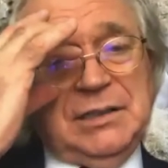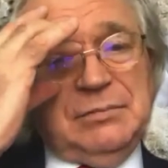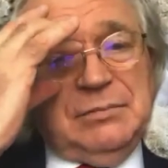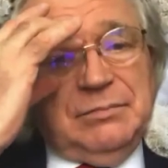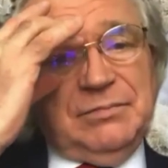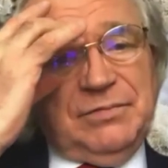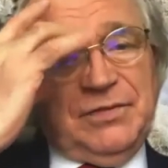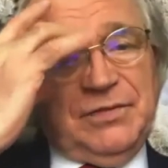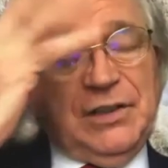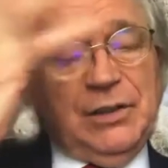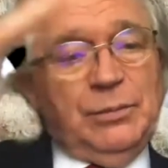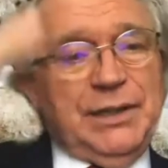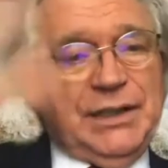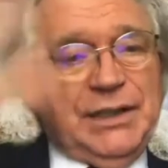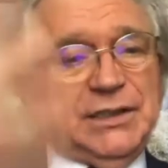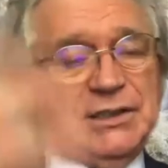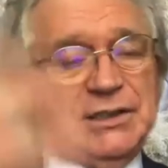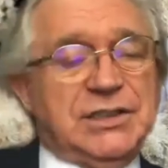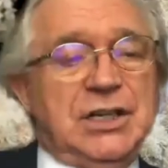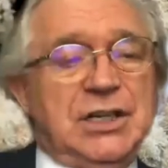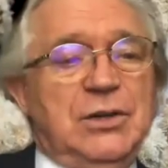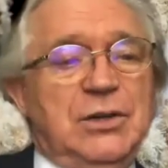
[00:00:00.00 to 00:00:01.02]
filming,
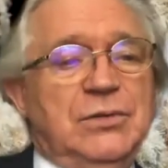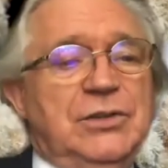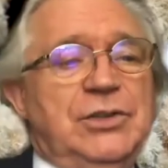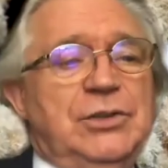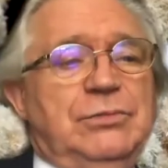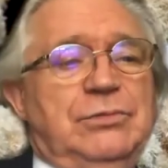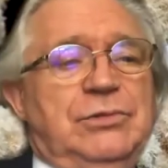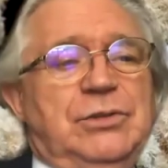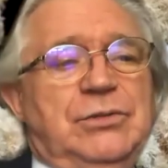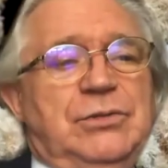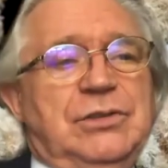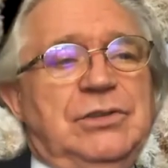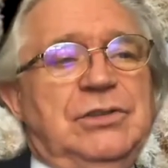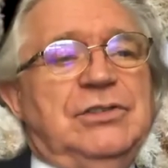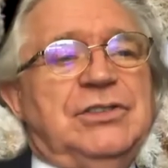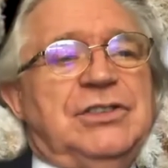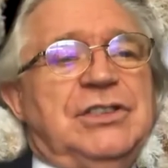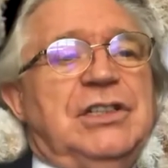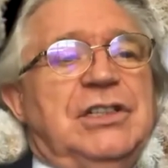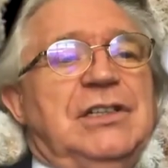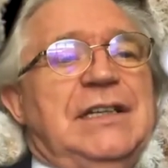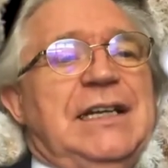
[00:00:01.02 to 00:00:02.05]
so you can
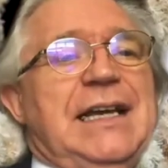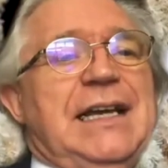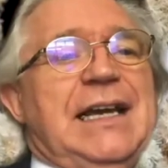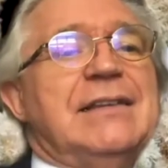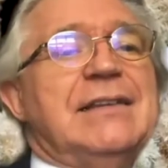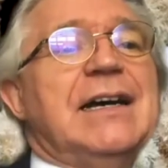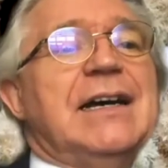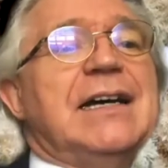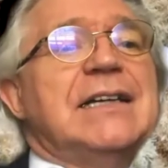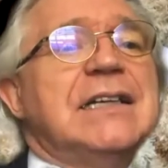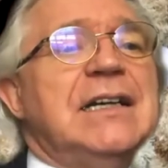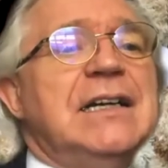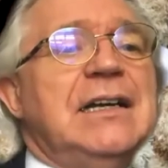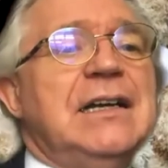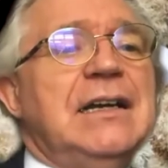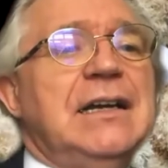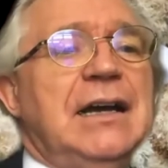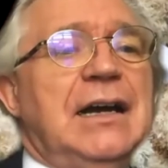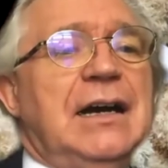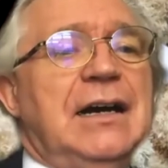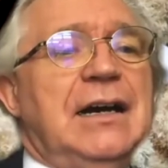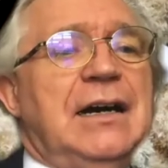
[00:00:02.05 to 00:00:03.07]
certainly get that.
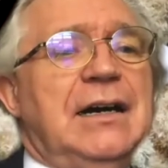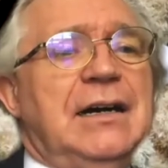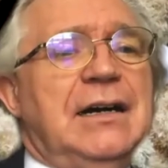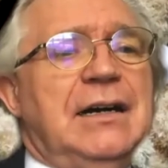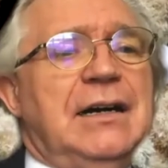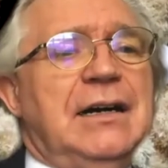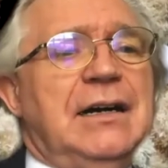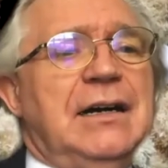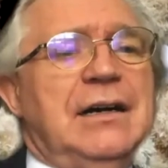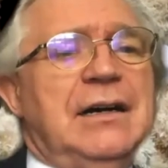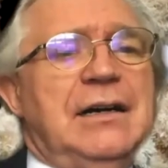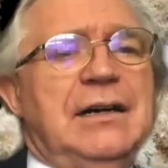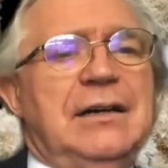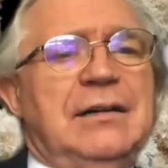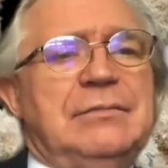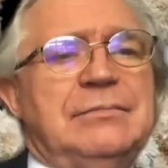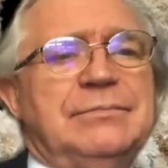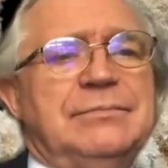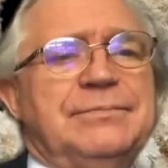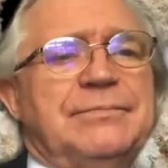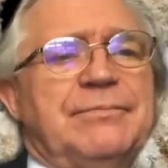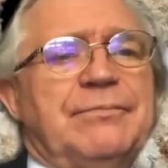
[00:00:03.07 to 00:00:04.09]

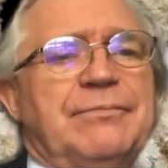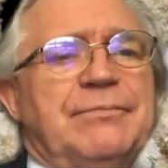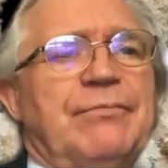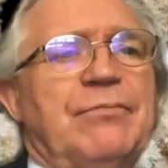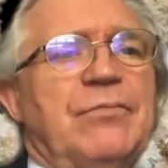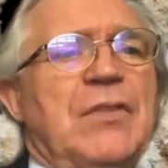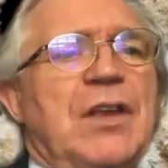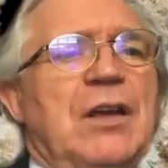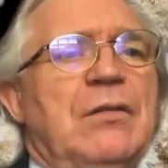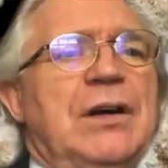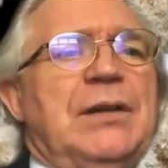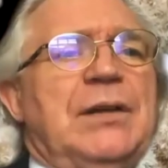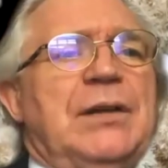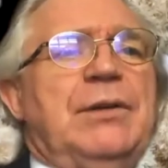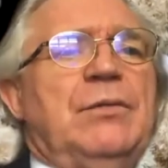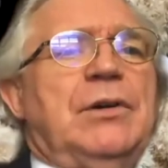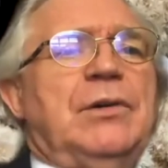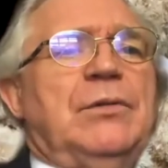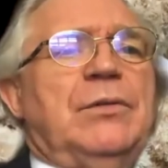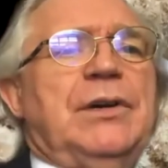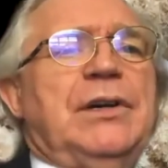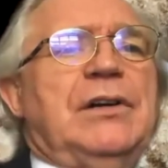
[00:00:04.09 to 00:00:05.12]
Wait a minute, what
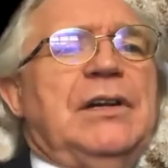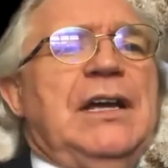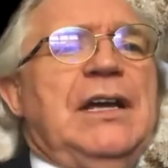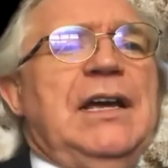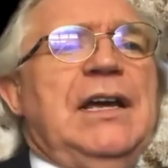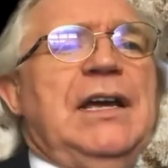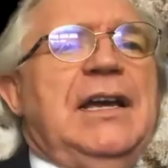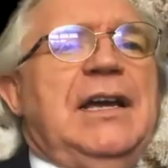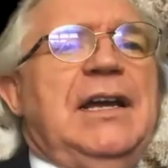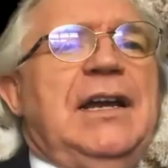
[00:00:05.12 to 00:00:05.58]
have we got here now?